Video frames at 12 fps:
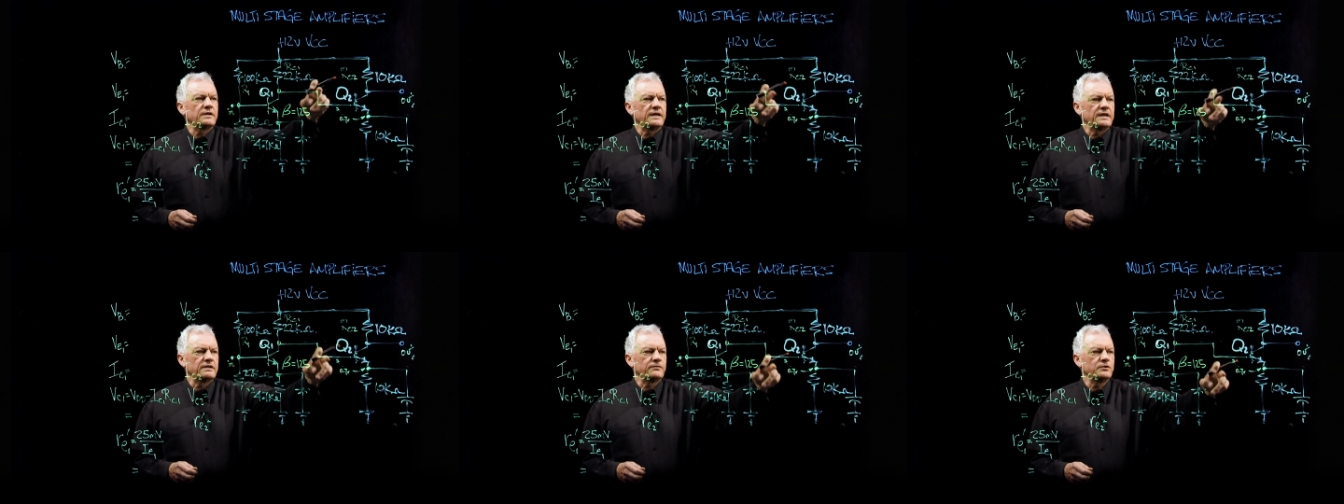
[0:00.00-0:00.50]

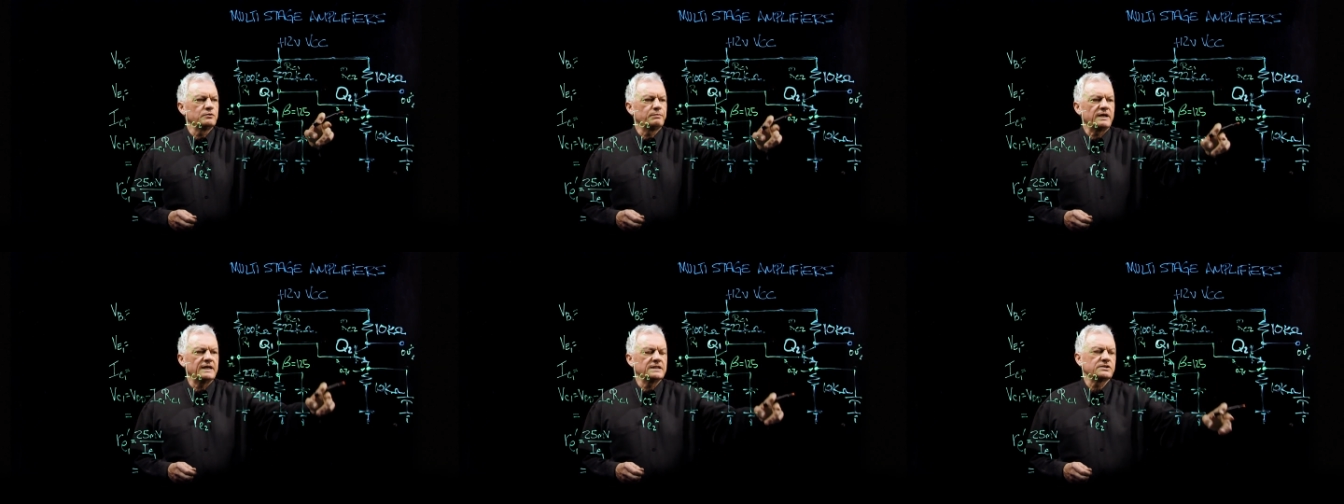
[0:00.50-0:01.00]
and a few
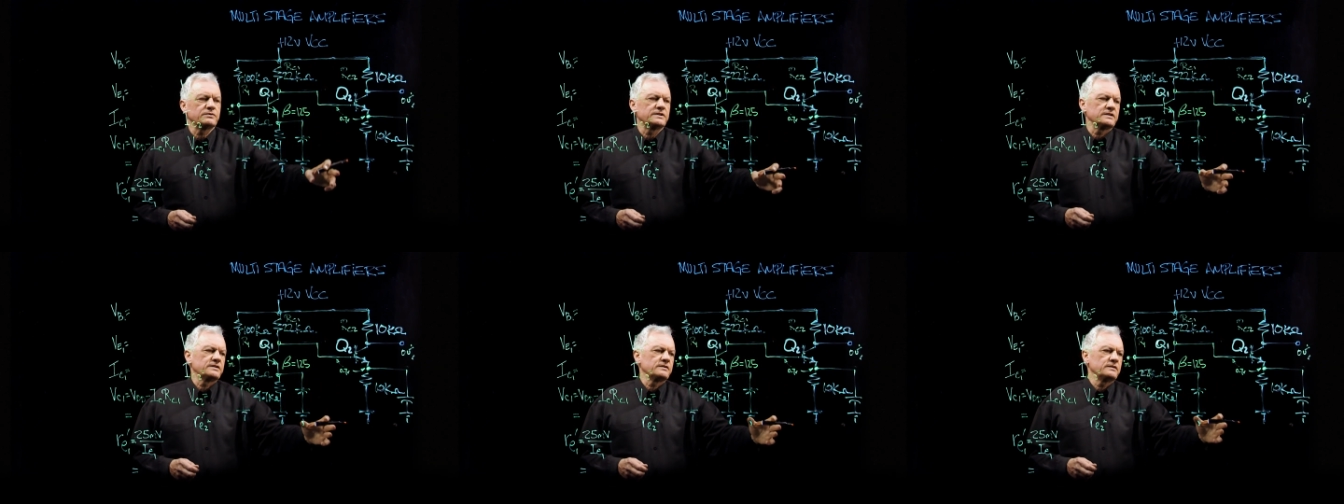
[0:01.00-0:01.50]
bias
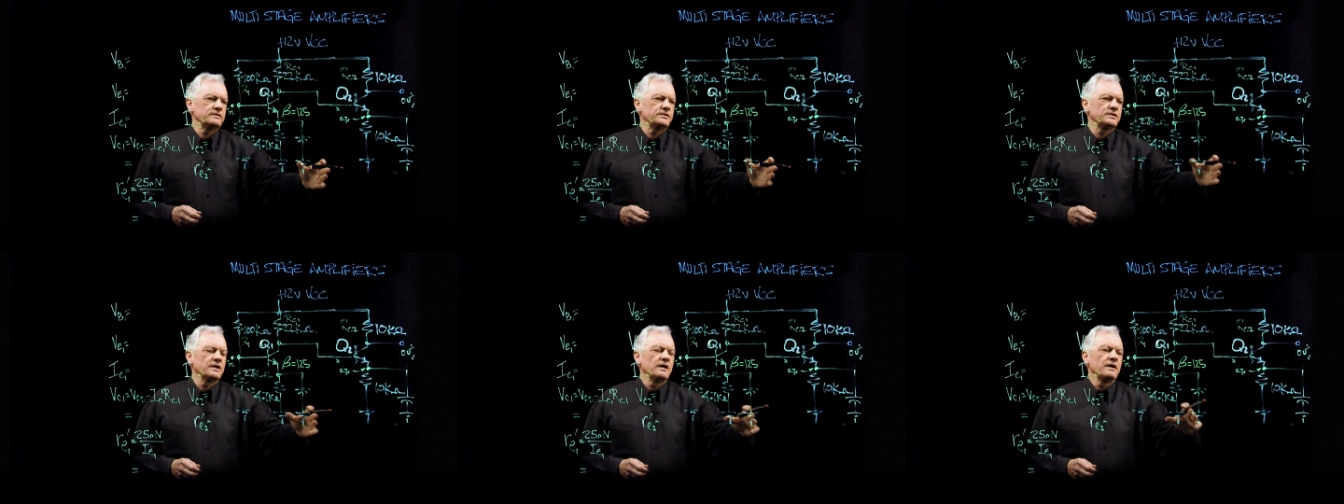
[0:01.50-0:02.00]

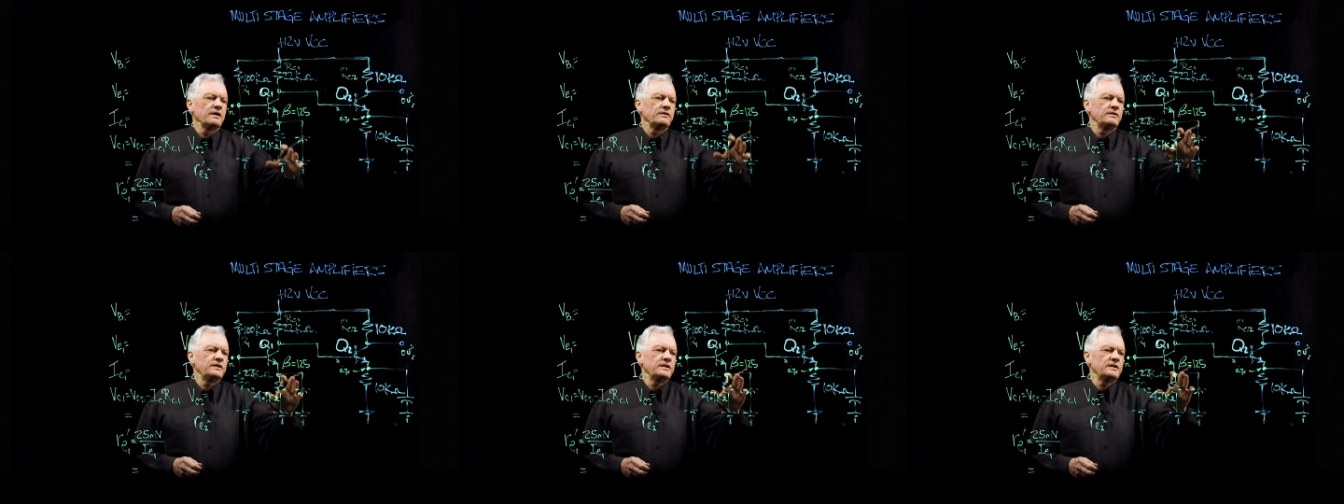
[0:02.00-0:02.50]
resistors.
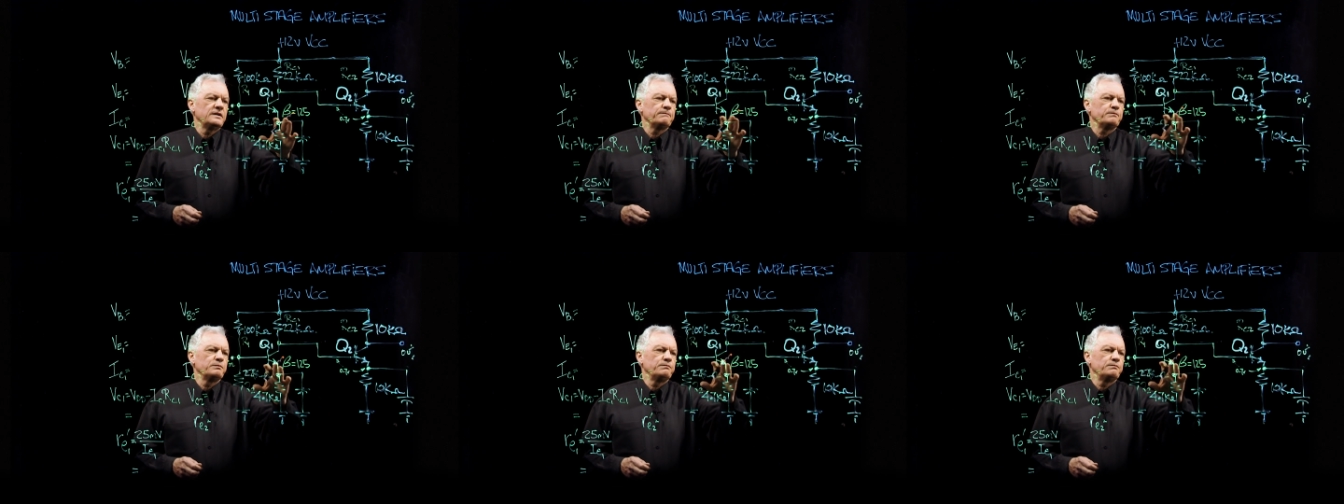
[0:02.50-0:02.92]
The